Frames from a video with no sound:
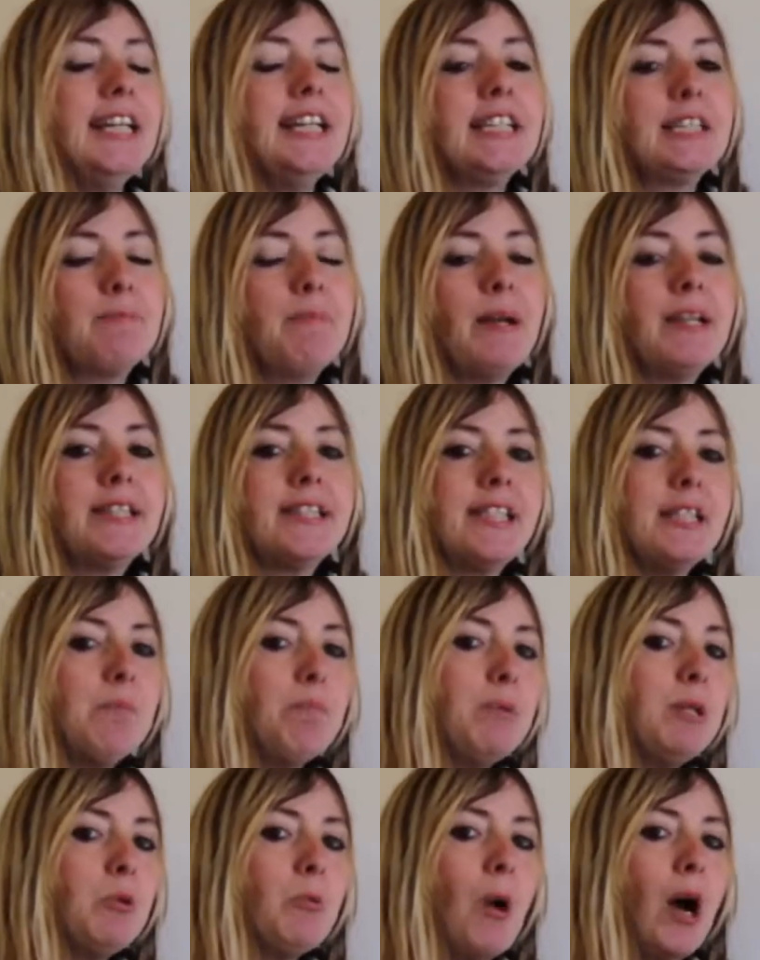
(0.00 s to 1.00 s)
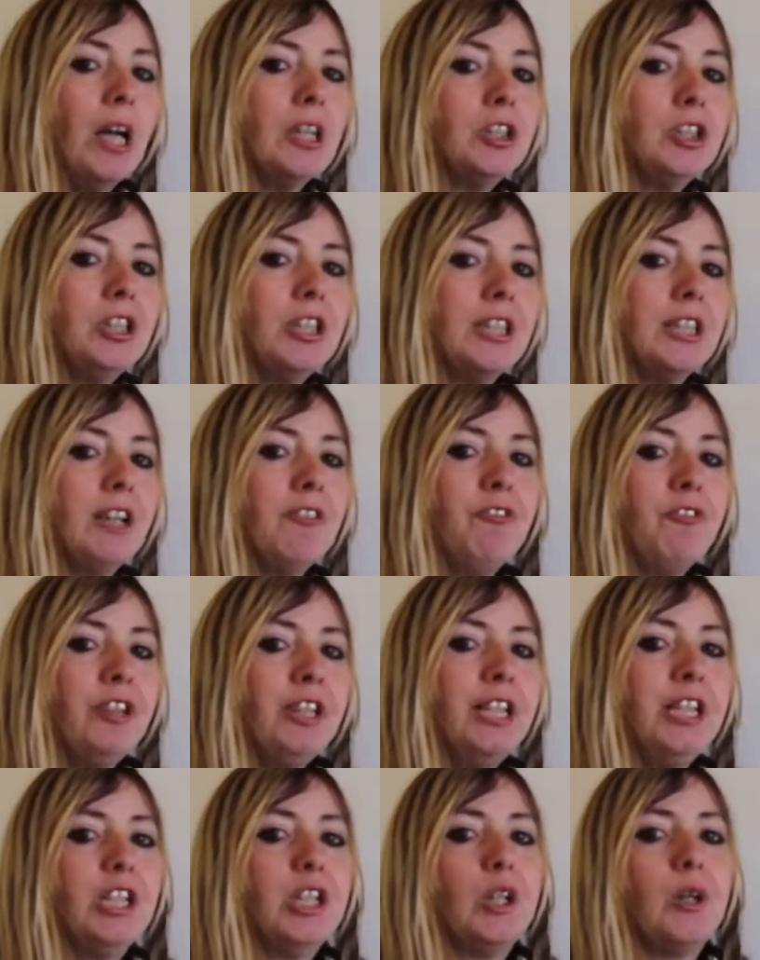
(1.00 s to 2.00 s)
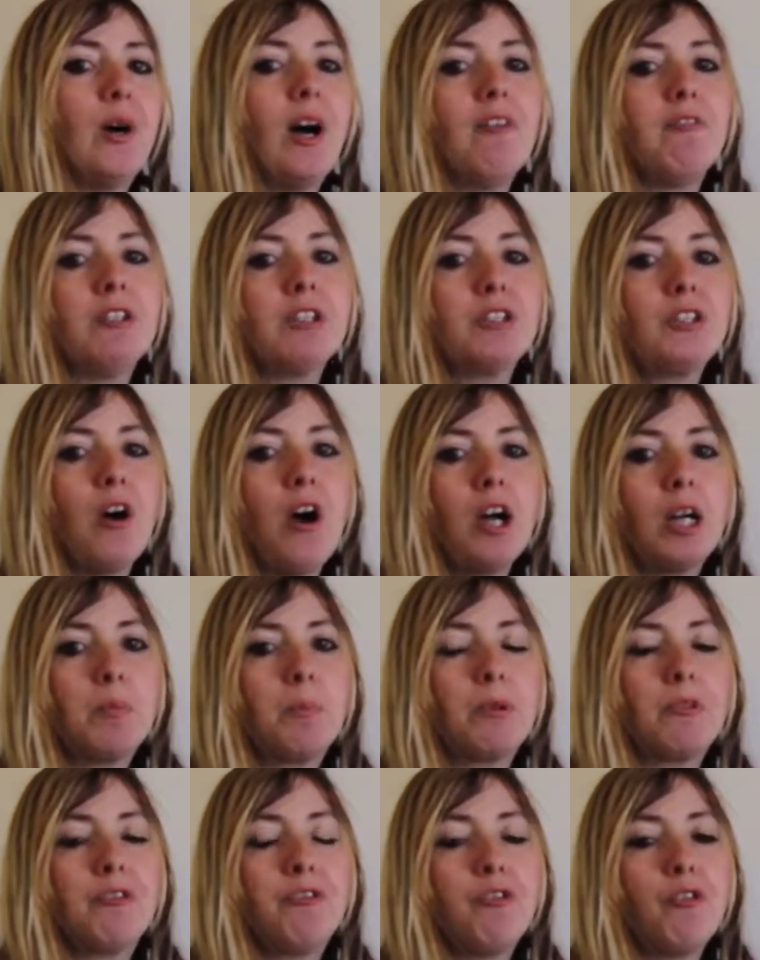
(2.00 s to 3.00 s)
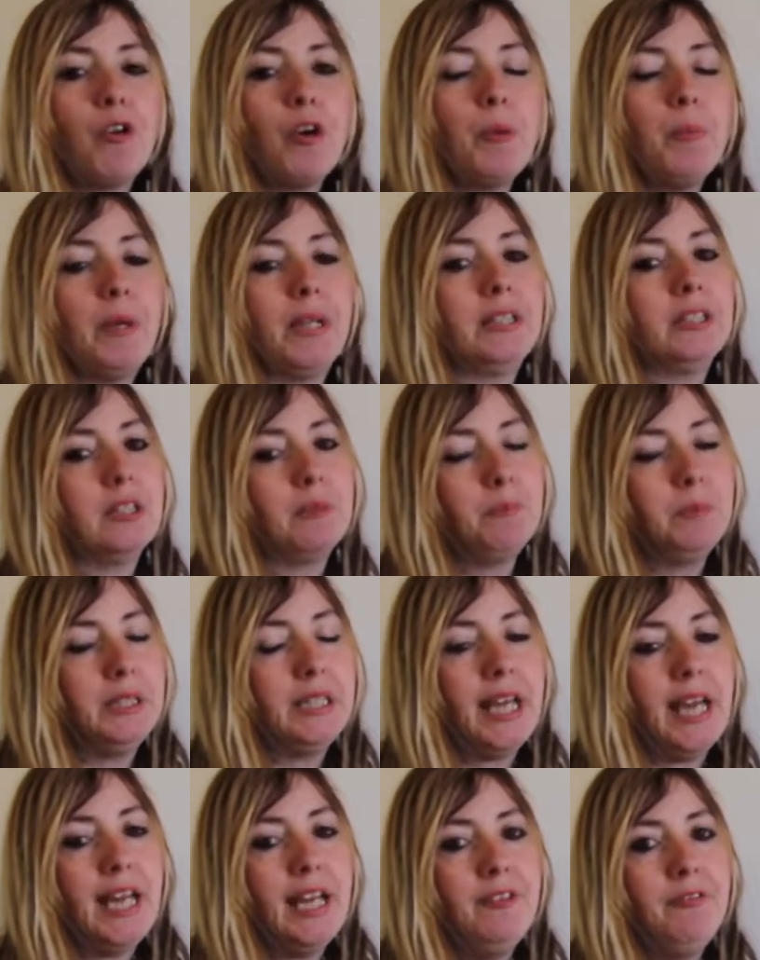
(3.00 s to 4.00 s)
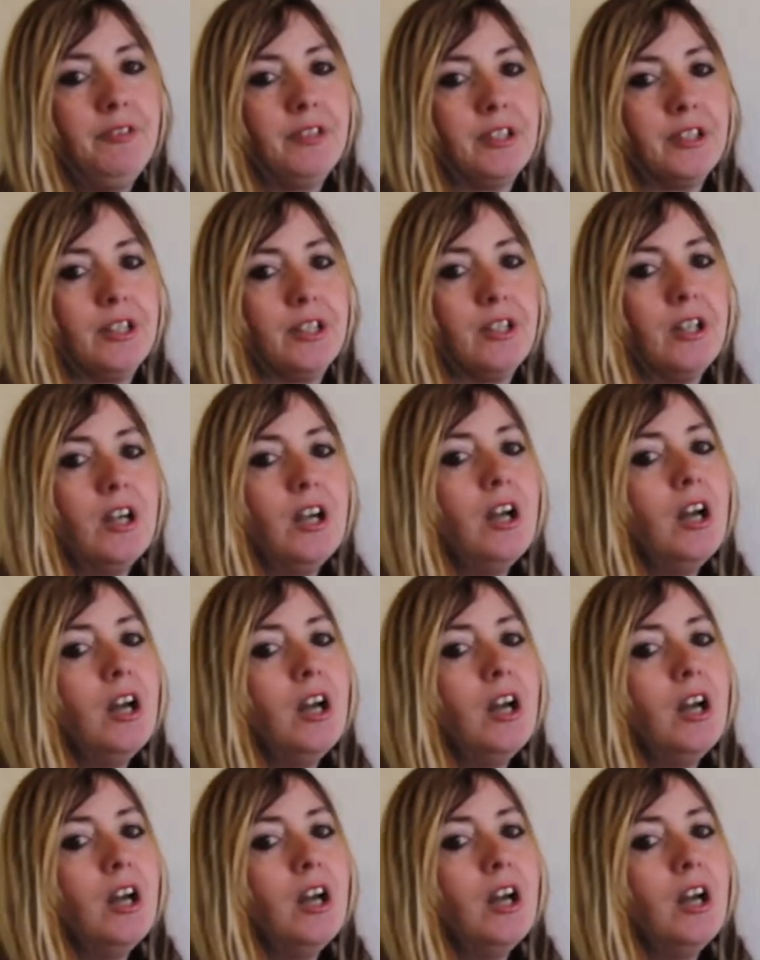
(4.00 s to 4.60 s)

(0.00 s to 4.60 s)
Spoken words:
is by simply watching a video of a dog performing the behavior.